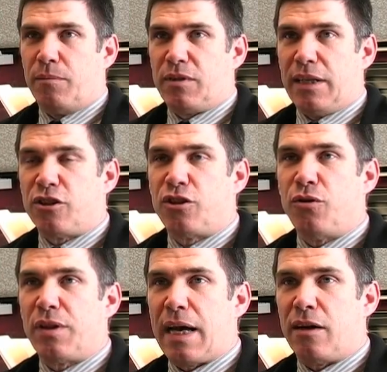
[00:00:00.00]
Since
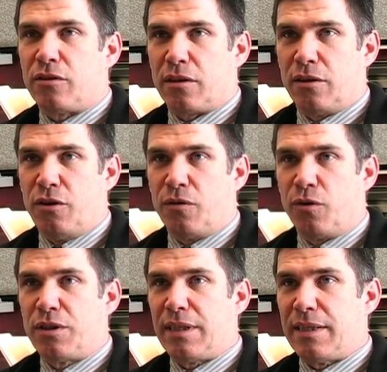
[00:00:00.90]
2000, the
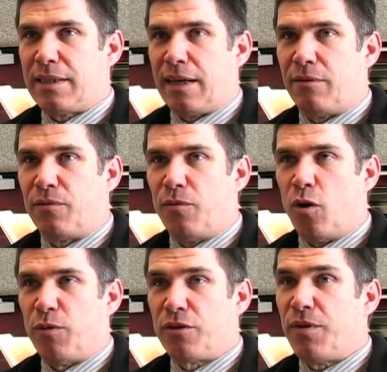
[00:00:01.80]
university has done
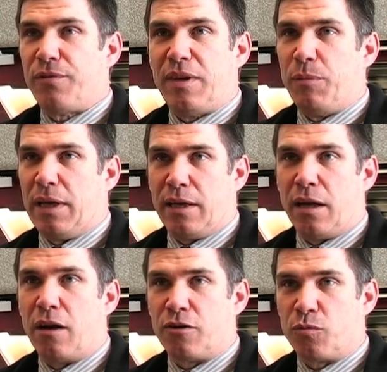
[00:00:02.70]
almost $50 million
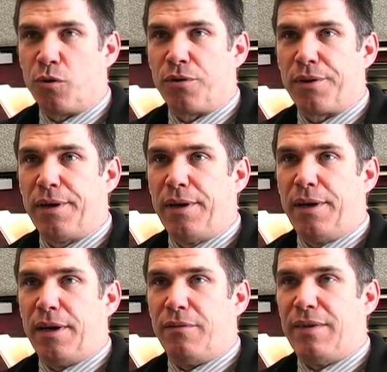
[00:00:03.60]
worth
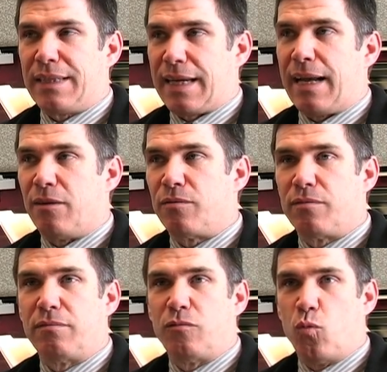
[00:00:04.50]
of this kind of
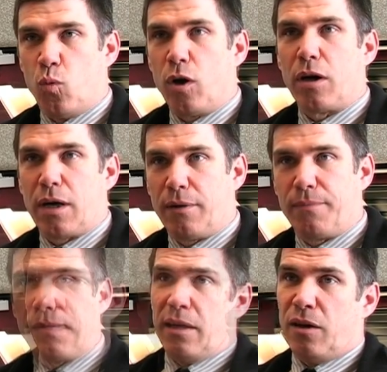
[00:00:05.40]
work.
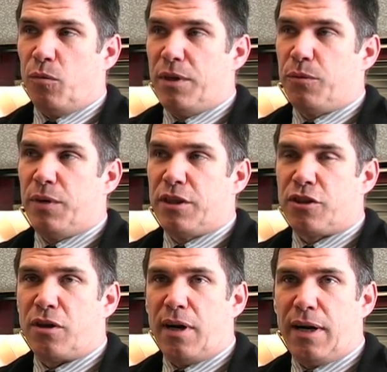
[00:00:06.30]
You know, we
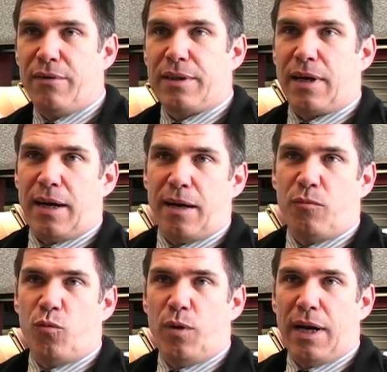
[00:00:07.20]
just try every
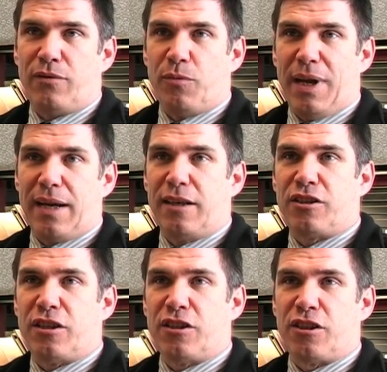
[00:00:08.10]
time we have to make a
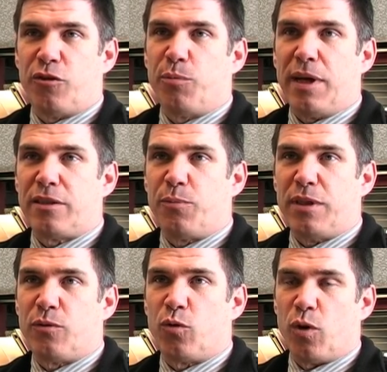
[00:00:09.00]
decision to replace a
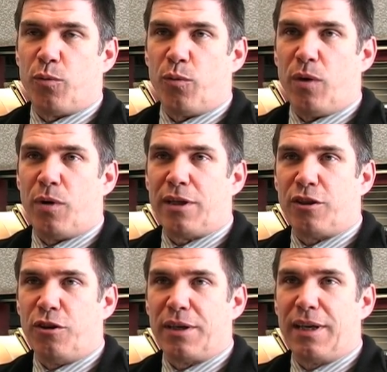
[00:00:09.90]
piece of equipment. We want to
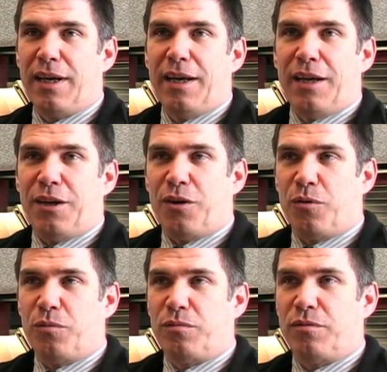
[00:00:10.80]
look, you
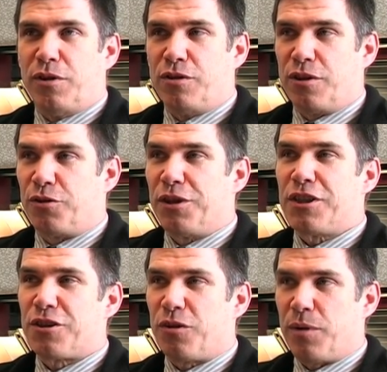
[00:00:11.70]
know, there's a
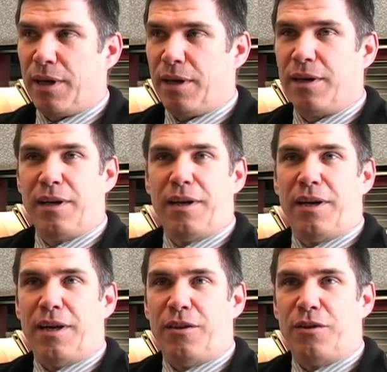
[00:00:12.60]
traditional way
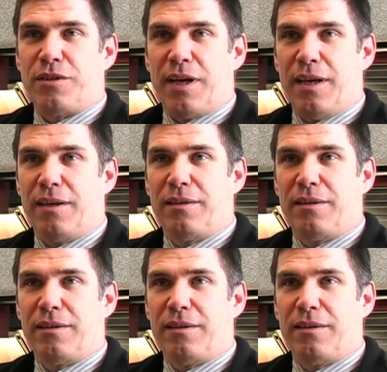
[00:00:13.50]
and there's a